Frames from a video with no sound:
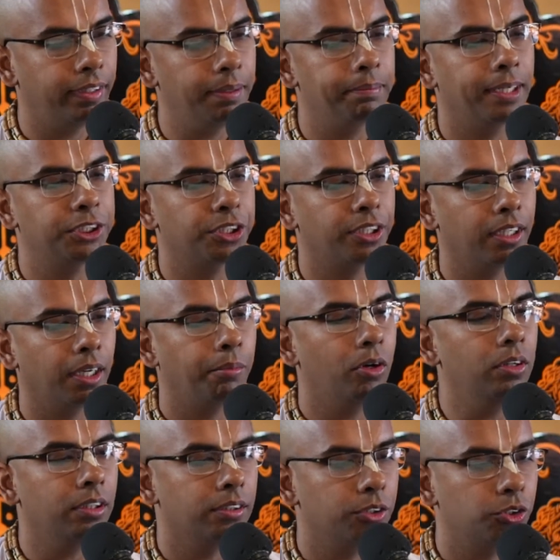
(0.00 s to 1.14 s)
mentioning
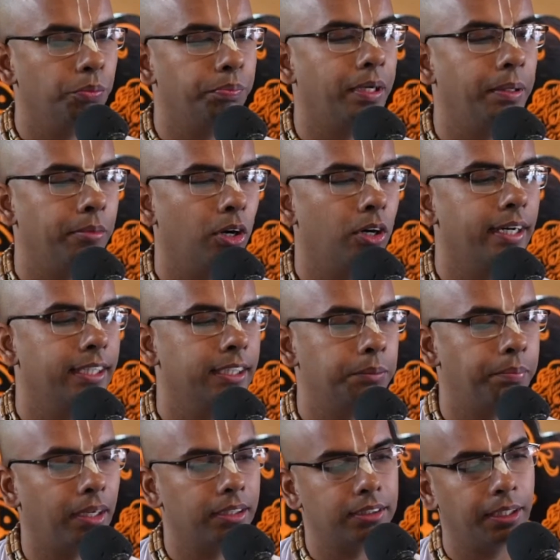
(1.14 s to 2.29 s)
about the Supreme Lord and his
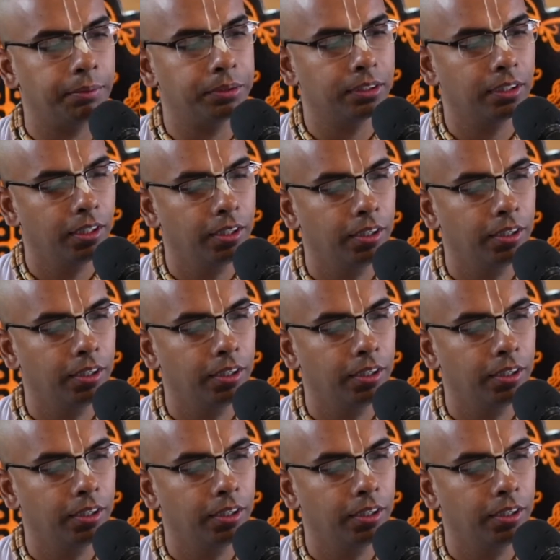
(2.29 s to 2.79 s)
pastimes.